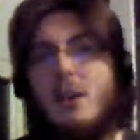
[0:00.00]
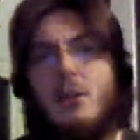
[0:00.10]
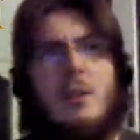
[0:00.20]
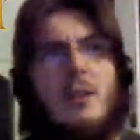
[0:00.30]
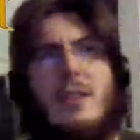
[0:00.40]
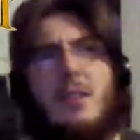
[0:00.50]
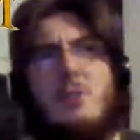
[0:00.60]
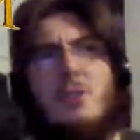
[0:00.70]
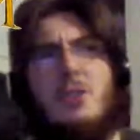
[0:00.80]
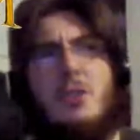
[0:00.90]
or I think they
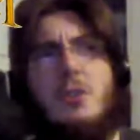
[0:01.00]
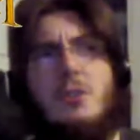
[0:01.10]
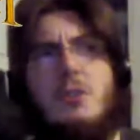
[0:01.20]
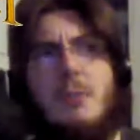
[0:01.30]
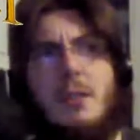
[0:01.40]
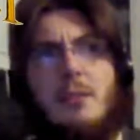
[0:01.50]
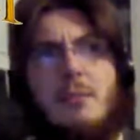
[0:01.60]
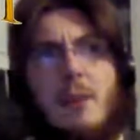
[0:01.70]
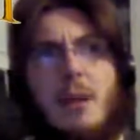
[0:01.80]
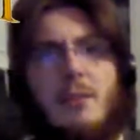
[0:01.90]
were just accused of being
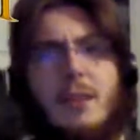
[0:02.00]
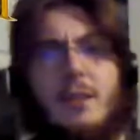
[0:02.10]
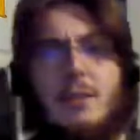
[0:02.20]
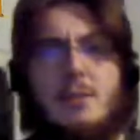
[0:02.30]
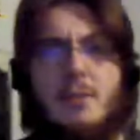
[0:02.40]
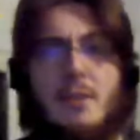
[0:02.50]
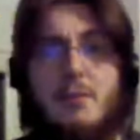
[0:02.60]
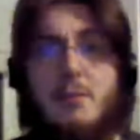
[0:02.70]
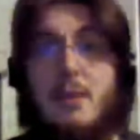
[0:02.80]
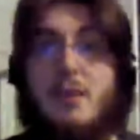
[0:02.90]
part Veela or something
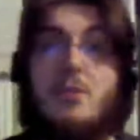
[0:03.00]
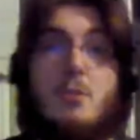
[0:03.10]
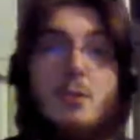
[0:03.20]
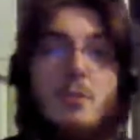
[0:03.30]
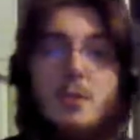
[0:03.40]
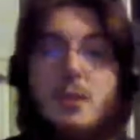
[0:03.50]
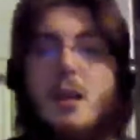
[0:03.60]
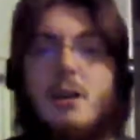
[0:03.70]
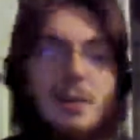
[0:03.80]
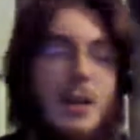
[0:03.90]
for being so beautiful.
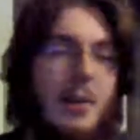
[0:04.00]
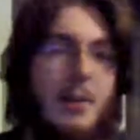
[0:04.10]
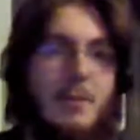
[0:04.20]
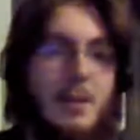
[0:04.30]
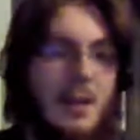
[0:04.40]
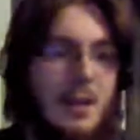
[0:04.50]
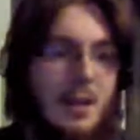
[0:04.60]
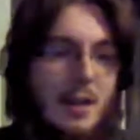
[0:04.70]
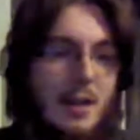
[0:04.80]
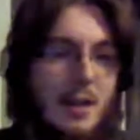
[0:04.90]
But anyway,
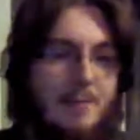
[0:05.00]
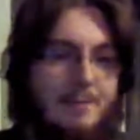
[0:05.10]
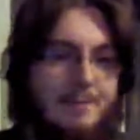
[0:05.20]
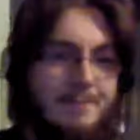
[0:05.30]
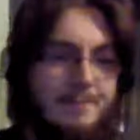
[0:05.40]
um,